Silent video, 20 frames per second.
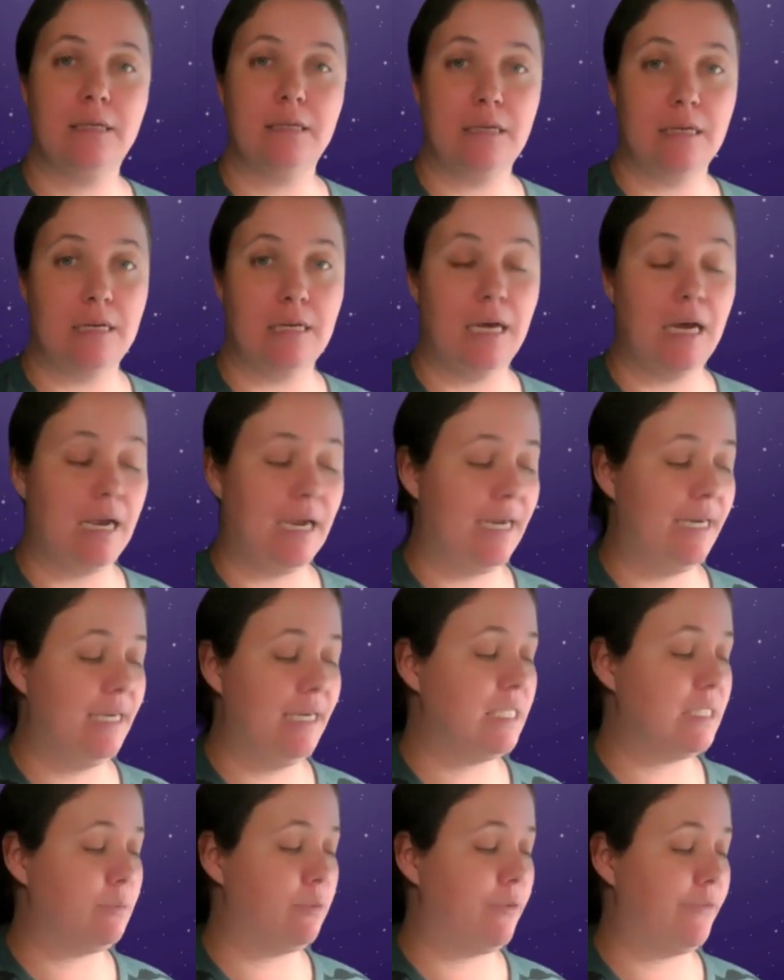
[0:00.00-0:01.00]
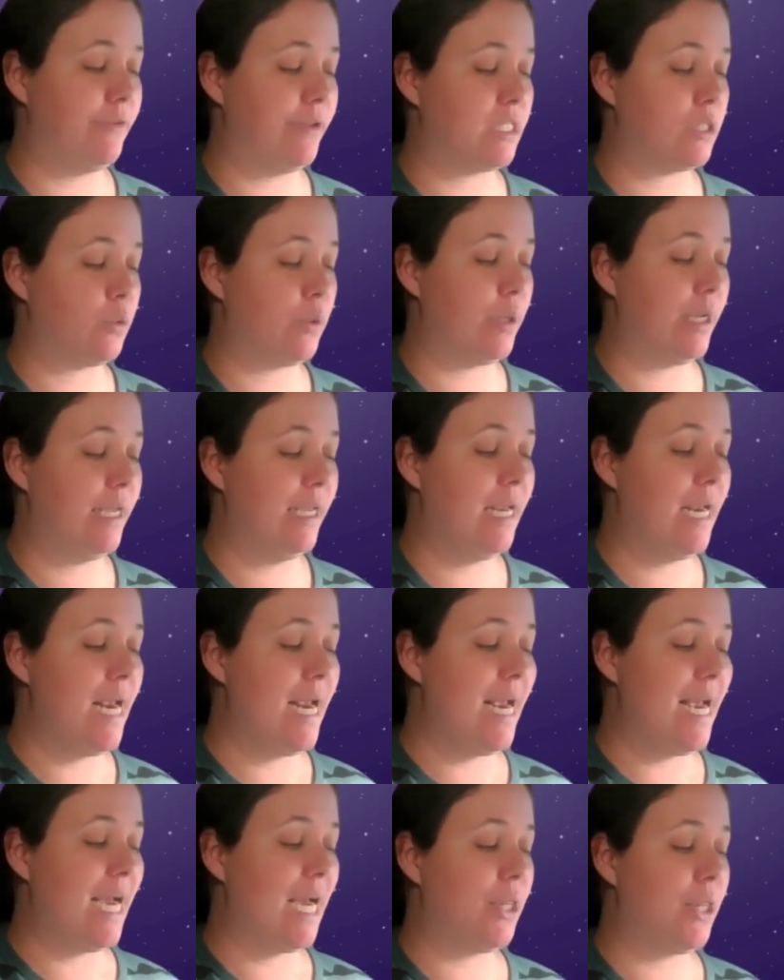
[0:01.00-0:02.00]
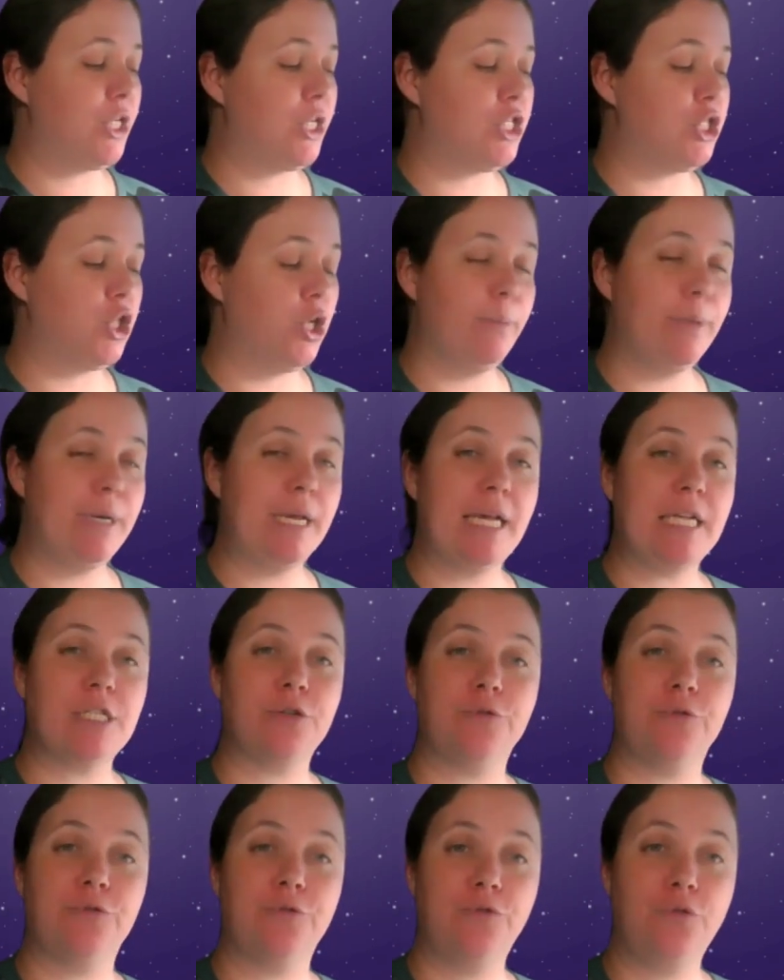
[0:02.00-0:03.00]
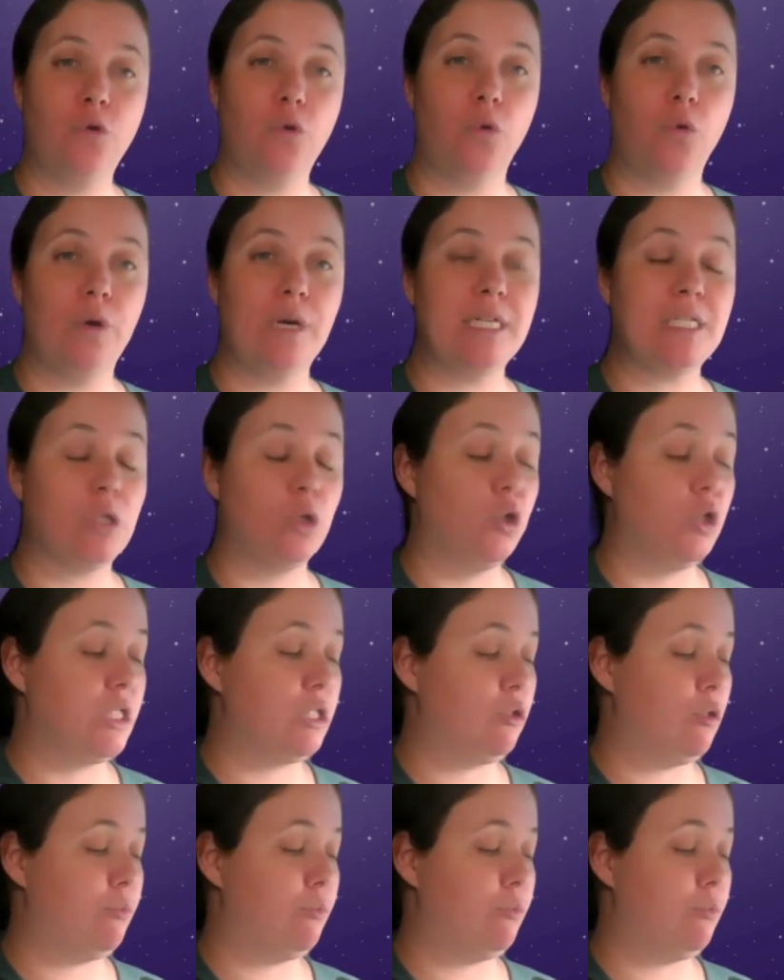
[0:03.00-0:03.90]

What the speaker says: 9, is a perfect square, and the denominator 4 is also a